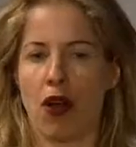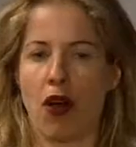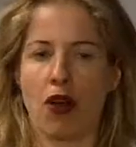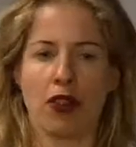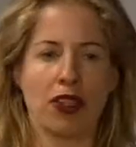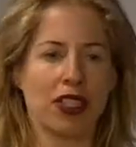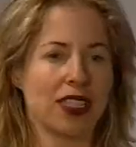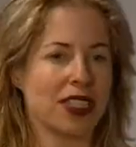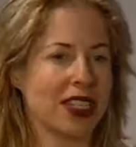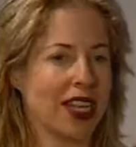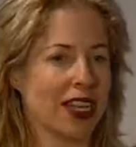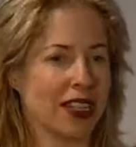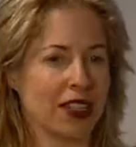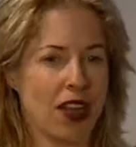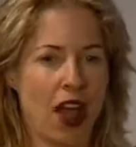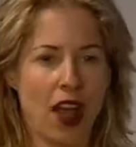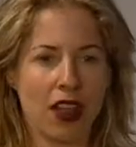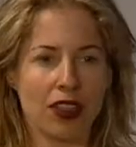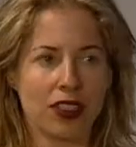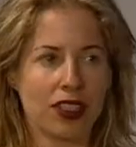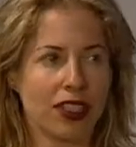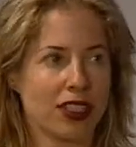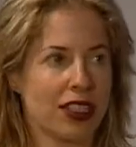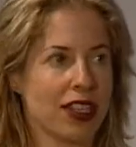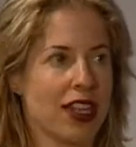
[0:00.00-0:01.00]
all these
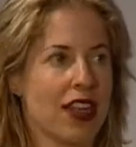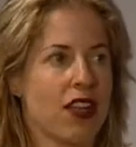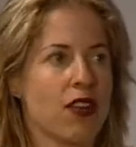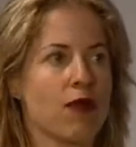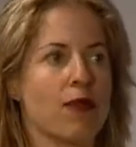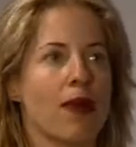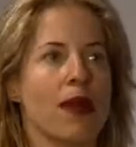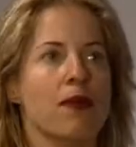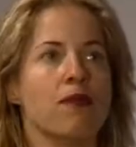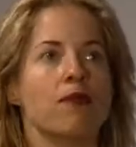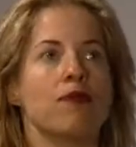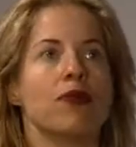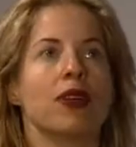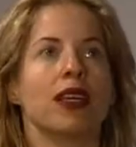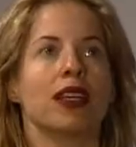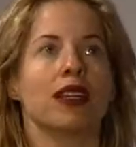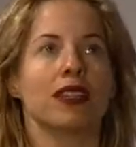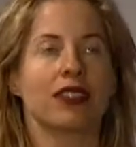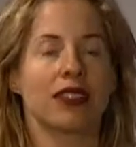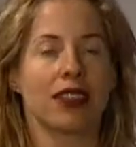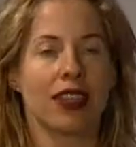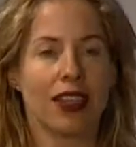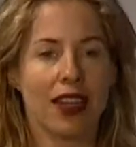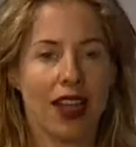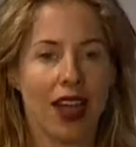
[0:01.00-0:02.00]
technologies, and here my
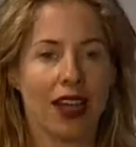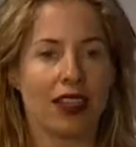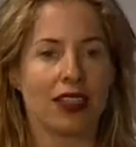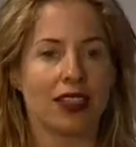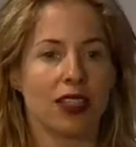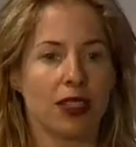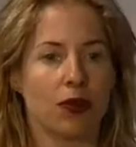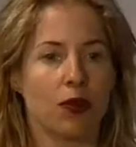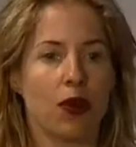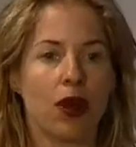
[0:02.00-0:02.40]
biggest connection,